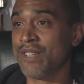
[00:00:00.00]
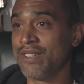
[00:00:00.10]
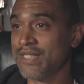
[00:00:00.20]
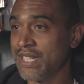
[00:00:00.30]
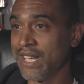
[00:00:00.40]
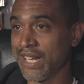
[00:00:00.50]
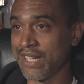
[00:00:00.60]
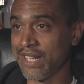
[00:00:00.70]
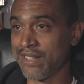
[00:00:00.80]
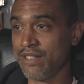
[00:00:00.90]
on
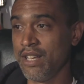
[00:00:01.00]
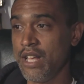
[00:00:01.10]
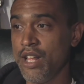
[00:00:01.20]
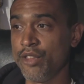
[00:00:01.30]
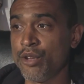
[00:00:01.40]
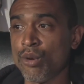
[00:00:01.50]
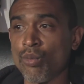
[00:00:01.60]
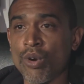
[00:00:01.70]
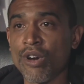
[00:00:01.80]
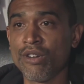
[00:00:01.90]
CKLN. There
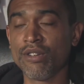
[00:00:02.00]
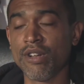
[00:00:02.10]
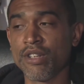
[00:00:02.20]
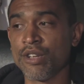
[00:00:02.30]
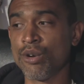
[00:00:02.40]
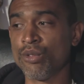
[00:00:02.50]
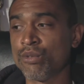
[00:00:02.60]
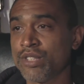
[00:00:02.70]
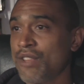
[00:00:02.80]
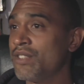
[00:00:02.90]
were, you know, there
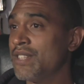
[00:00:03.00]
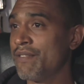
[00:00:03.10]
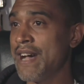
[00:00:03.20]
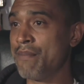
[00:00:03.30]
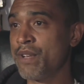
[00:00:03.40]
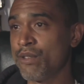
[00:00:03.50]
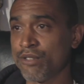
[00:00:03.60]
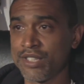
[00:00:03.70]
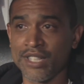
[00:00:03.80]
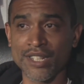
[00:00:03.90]
was other stuff happening. There
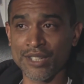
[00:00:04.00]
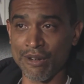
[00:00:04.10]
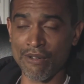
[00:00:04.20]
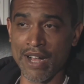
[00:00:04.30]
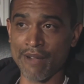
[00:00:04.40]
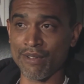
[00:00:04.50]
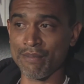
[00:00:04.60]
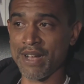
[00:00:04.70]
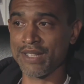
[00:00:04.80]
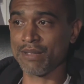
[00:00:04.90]
was CHRY with
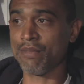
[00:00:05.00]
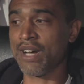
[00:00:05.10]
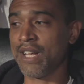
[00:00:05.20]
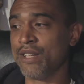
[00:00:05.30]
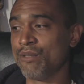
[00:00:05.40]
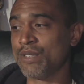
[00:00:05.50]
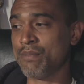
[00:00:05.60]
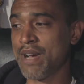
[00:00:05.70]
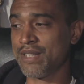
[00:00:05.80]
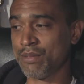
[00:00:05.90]
Mastermind, there was the
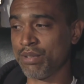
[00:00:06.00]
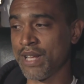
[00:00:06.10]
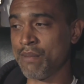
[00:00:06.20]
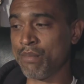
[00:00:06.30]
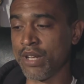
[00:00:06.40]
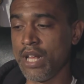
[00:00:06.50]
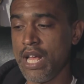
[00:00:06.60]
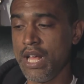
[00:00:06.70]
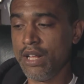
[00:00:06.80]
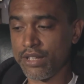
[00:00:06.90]
Master Plan, but
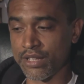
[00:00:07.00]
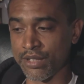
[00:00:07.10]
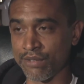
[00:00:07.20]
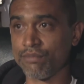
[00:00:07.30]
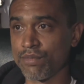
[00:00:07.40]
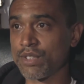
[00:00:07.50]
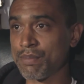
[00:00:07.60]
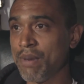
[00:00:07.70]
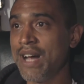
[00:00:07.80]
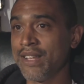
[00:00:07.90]
the
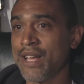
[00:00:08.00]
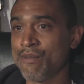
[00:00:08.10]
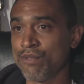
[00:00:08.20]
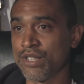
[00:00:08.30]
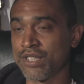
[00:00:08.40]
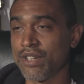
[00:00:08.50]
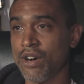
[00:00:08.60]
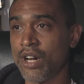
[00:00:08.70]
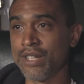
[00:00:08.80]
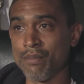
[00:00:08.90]
spotlight was
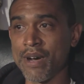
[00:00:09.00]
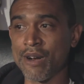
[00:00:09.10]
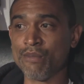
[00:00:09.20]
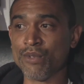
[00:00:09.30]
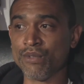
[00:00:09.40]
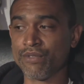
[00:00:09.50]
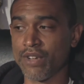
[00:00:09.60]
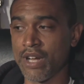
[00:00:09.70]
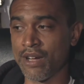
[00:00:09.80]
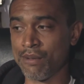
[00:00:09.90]
on the
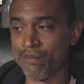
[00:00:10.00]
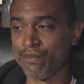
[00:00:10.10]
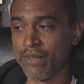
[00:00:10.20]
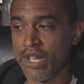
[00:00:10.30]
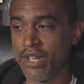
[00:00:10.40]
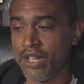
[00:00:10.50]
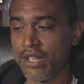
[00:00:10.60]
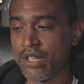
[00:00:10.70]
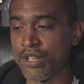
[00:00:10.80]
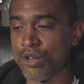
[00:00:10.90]
Powermove,
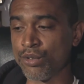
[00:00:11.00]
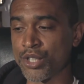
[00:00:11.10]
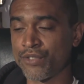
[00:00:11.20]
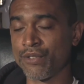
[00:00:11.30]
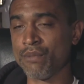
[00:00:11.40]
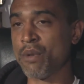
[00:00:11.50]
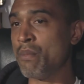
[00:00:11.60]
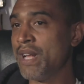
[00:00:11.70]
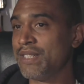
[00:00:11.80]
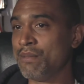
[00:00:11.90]
you know, just from the
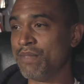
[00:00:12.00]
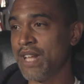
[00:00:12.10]
momentum